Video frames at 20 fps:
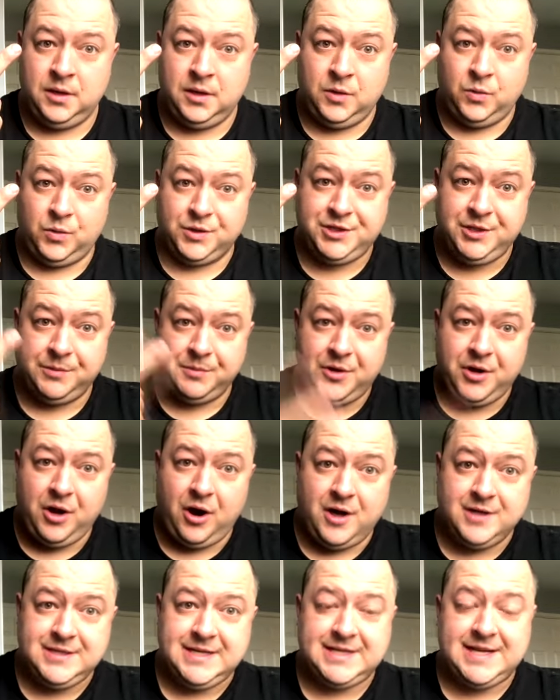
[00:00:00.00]
What's up
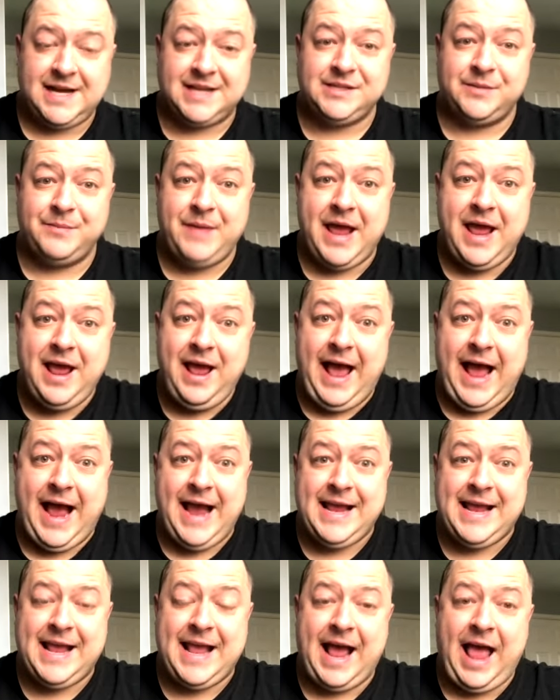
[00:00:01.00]
guys, it's Adam here,
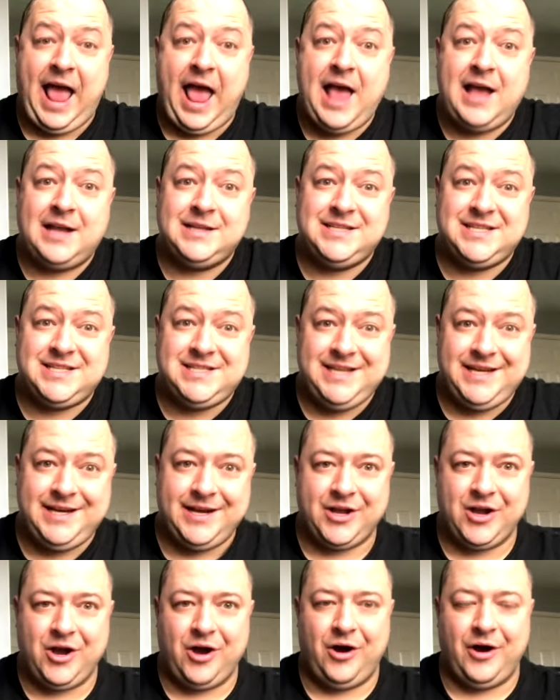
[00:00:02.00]
aka the
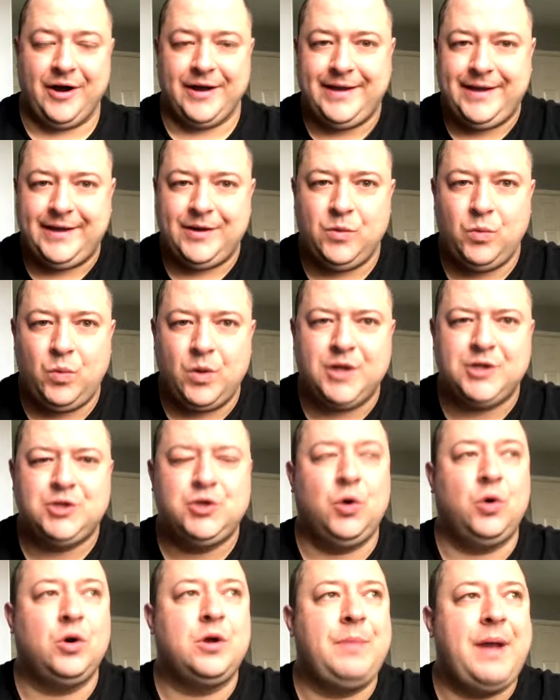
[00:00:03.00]
Guy. I want to
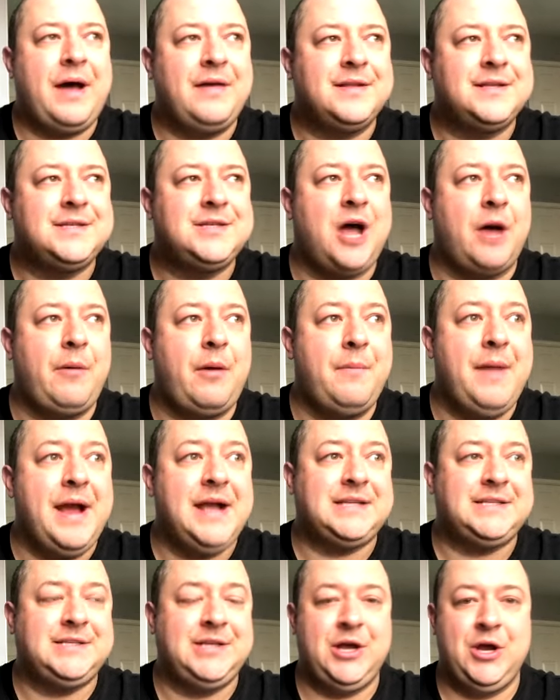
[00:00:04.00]
talk about the time I
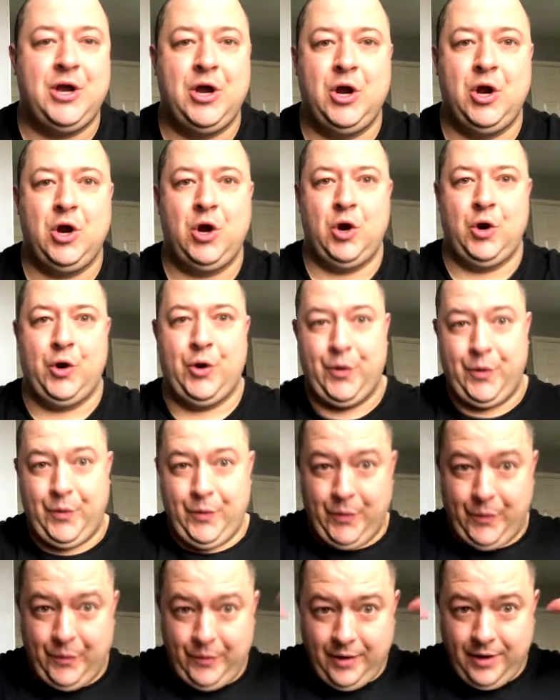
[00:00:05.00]
met
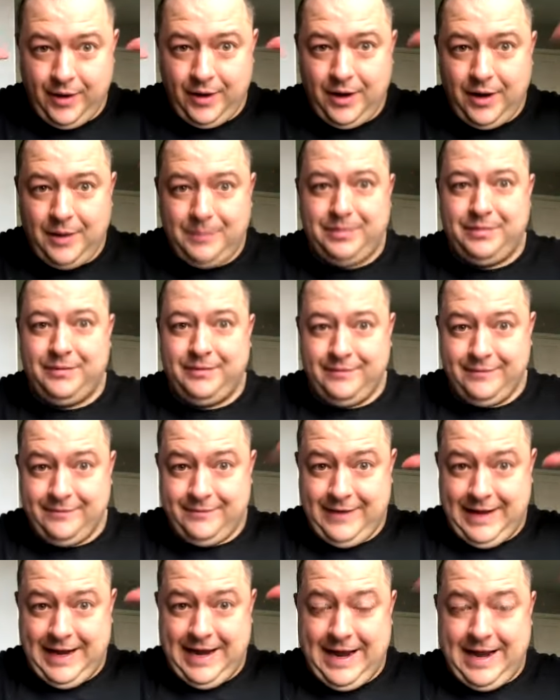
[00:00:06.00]
Rob
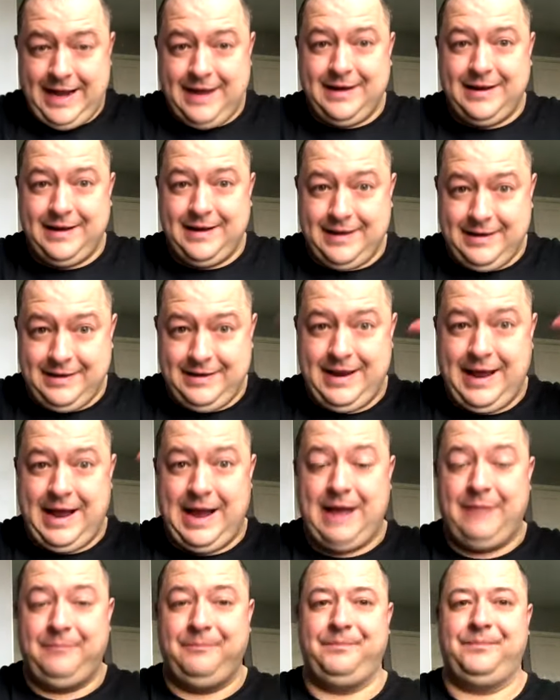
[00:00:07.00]
Van
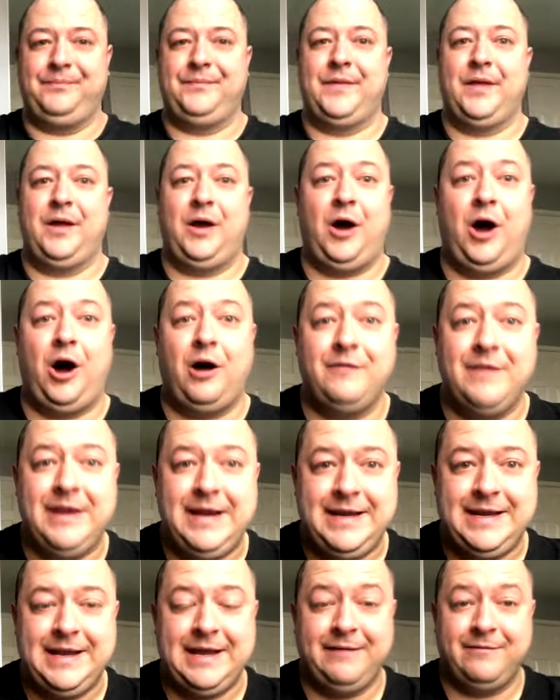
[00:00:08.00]
Dam,
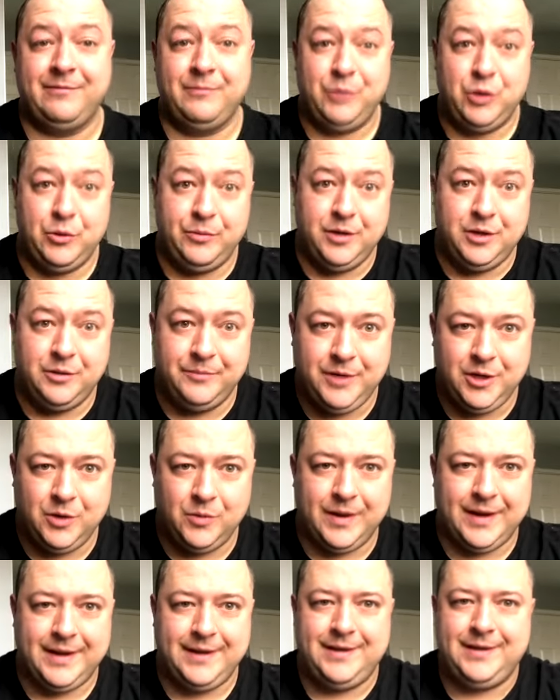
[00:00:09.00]
RVD from
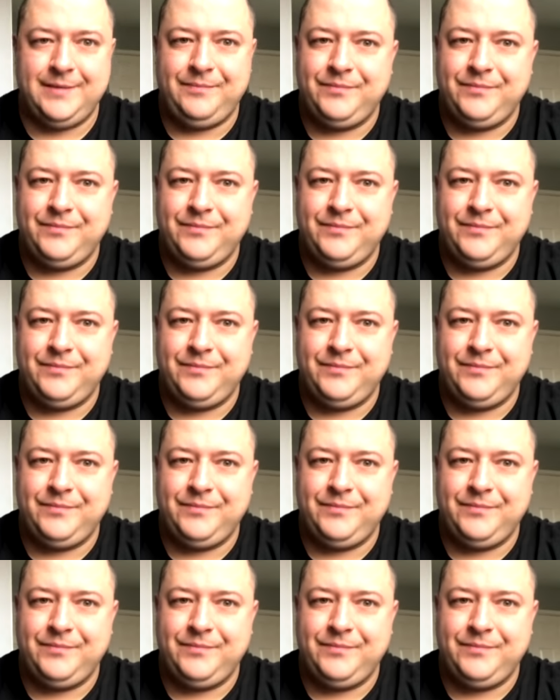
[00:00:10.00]
WWE.